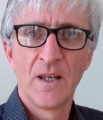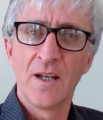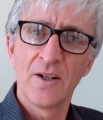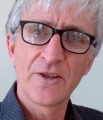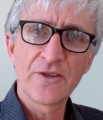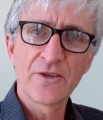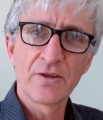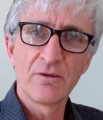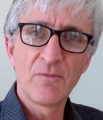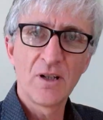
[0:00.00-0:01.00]
Just as a
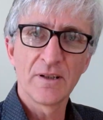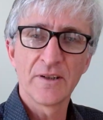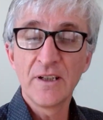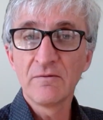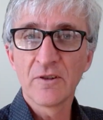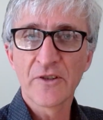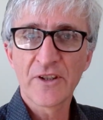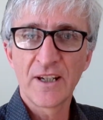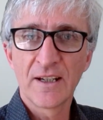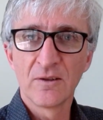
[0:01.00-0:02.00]
reminder, the inverse
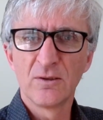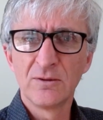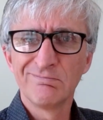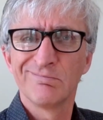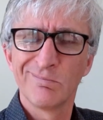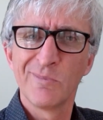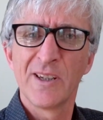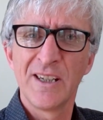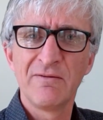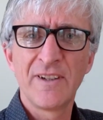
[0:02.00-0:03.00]
care law,
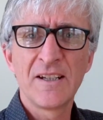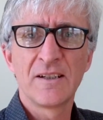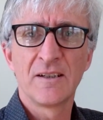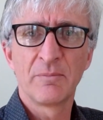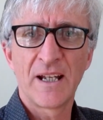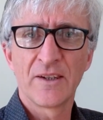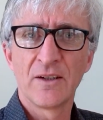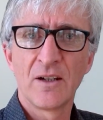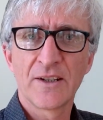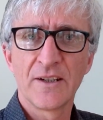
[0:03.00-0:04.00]
invented in about the
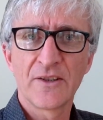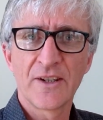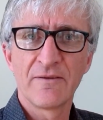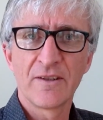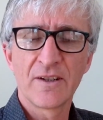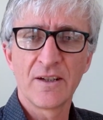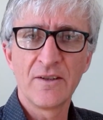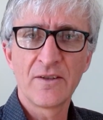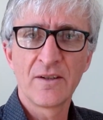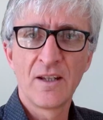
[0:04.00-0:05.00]
1970s,
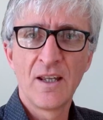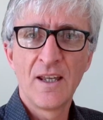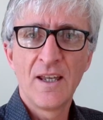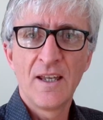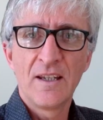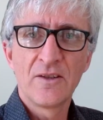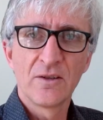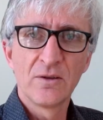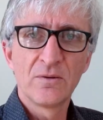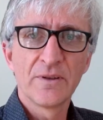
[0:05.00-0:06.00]
is a
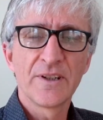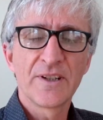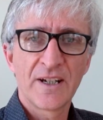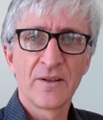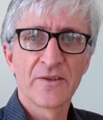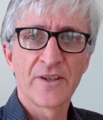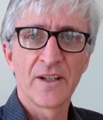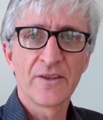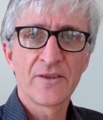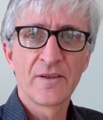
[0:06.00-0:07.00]
law that tells
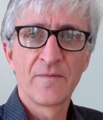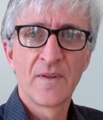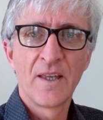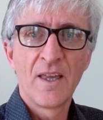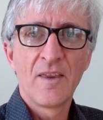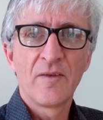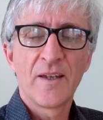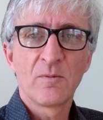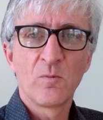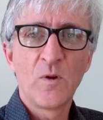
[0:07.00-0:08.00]
us that
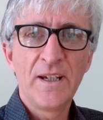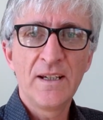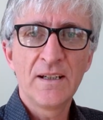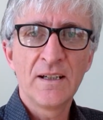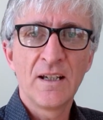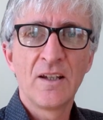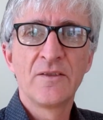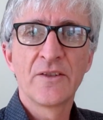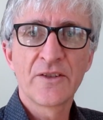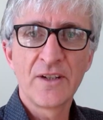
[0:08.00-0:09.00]
where
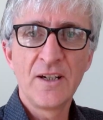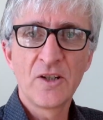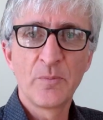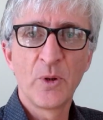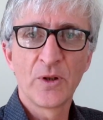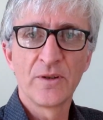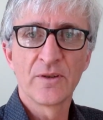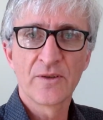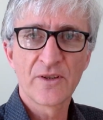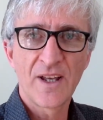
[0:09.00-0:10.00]
disease
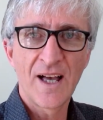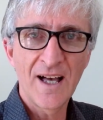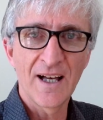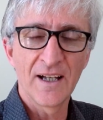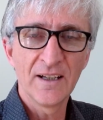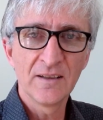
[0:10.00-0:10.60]
burdens are,